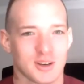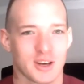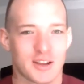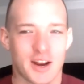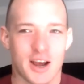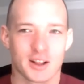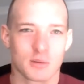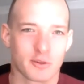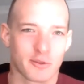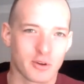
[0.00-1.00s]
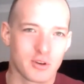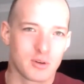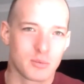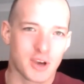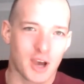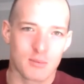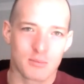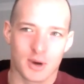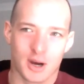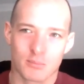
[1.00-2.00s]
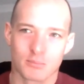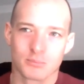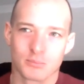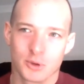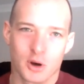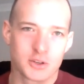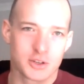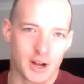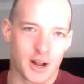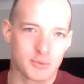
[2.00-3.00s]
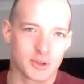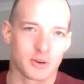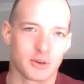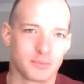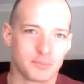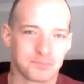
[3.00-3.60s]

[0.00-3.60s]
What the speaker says: And then how long before you became coach at Absolute?